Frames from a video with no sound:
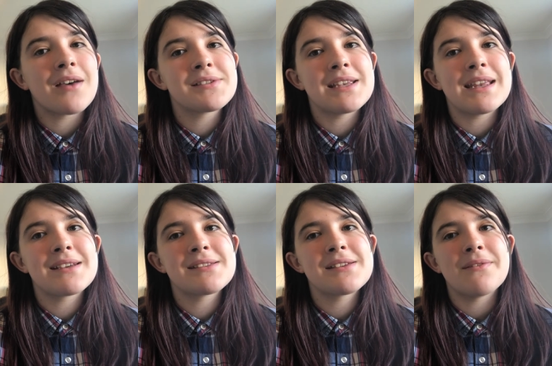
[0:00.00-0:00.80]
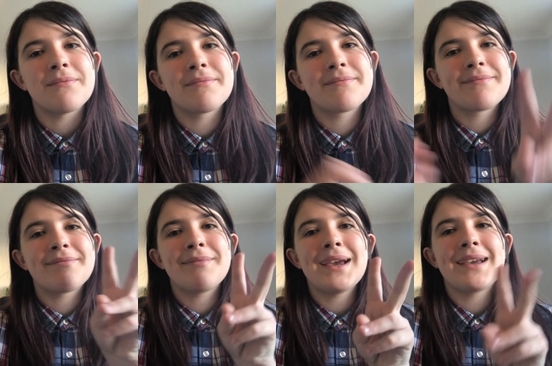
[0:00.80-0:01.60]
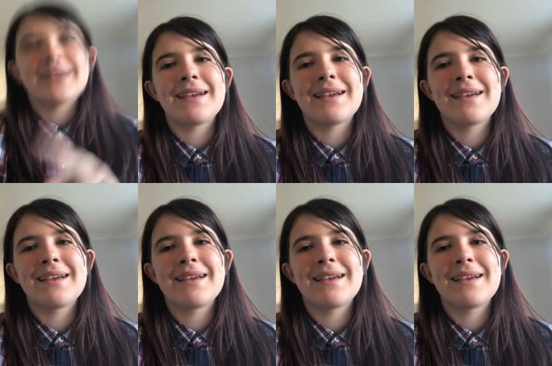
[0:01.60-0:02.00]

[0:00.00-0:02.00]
I'll see you guys soon. Bye.